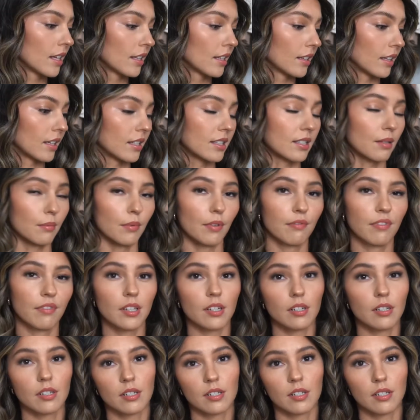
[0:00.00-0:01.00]
Like, some of
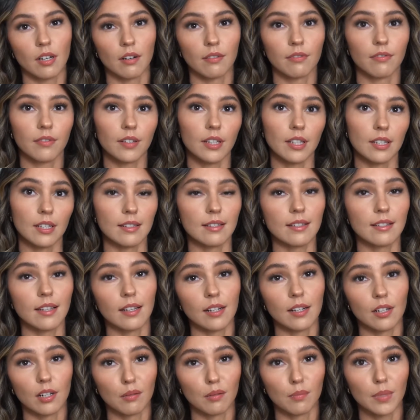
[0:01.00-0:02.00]
their stuff is
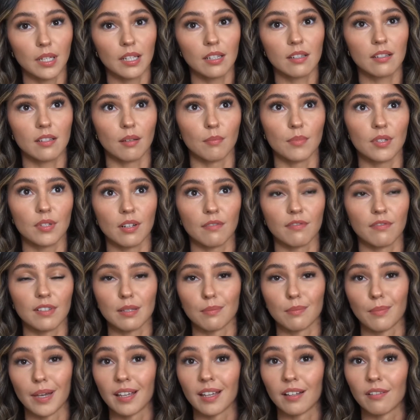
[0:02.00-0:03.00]
hit or miss, some stuff is
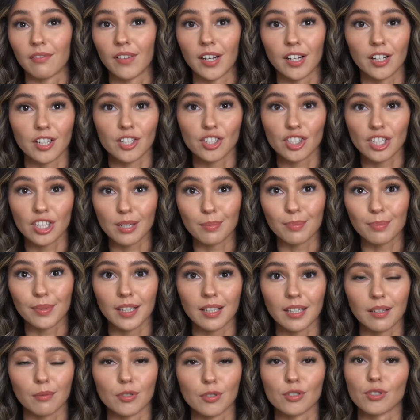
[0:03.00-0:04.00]
made very
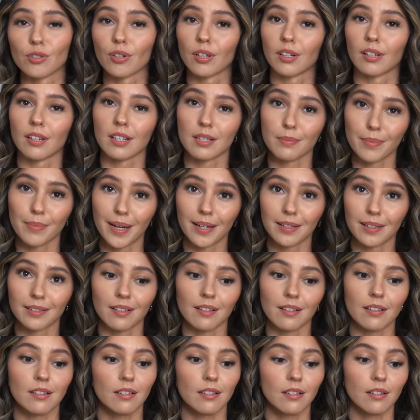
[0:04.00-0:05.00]
cheaply, which you can expect
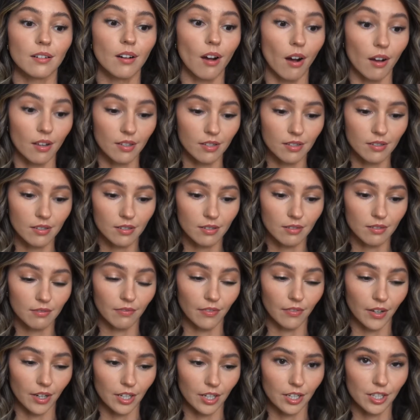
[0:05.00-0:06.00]
because it costs
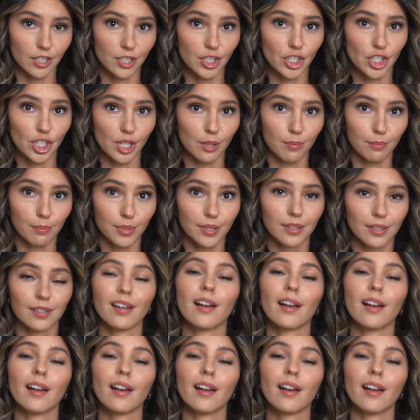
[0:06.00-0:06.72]
very cheap,